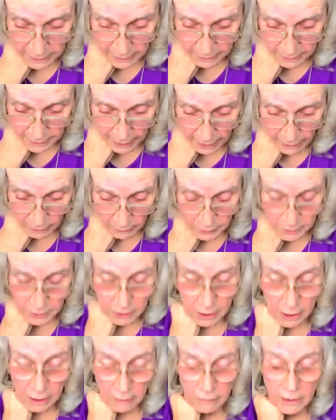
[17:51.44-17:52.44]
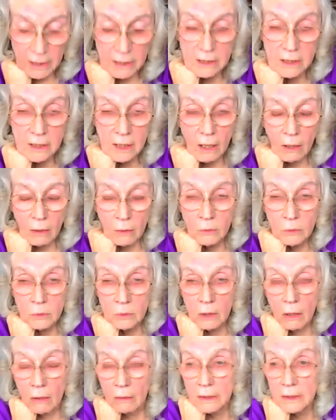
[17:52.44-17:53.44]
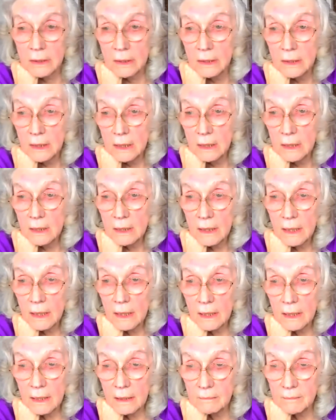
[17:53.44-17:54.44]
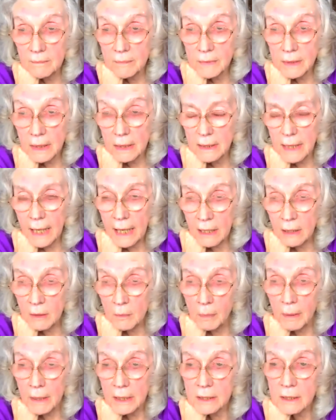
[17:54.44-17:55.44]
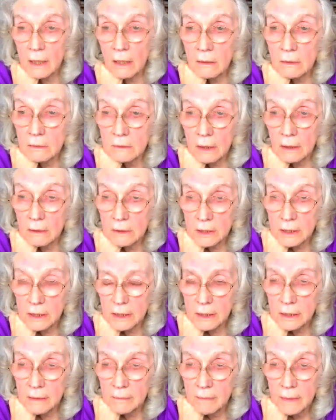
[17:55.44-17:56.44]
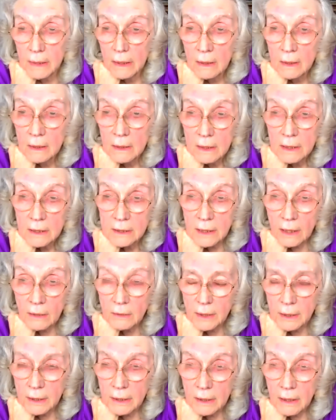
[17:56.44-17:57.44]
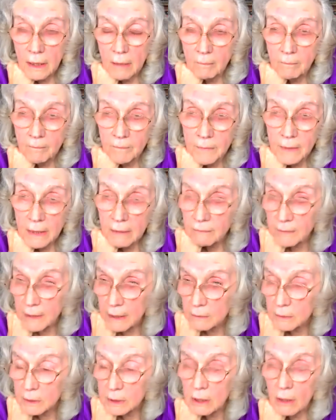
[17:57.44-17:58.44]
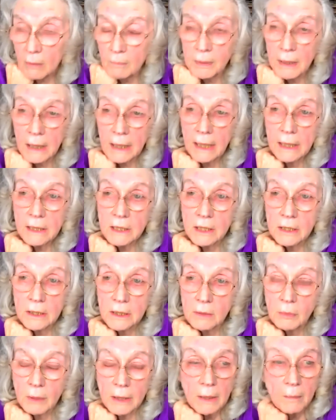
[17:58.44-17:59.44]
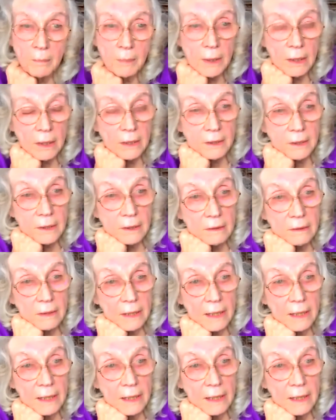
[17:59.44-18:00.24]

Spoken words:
at the health service to hold on and help us hold on to them, so that if there was complications with the birth, they